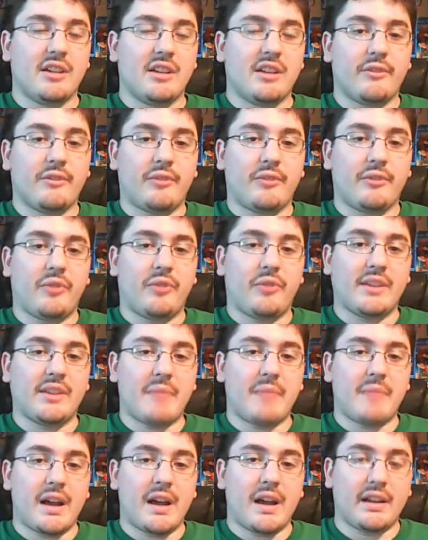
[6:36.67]
for a friend of
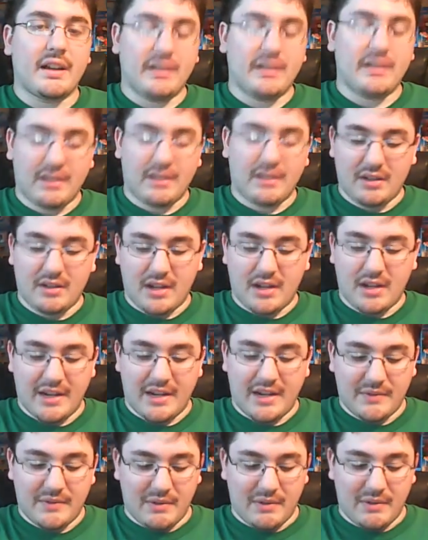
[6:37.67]
mine.
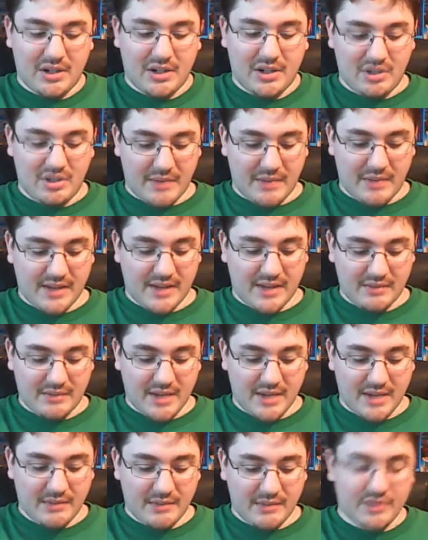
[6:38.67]
Getting ready to ship it out
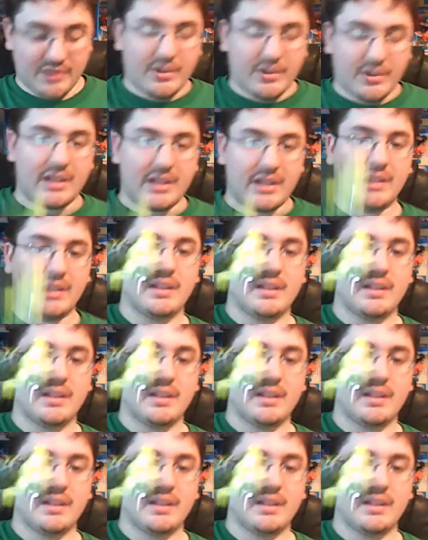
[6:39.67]
sometime this week.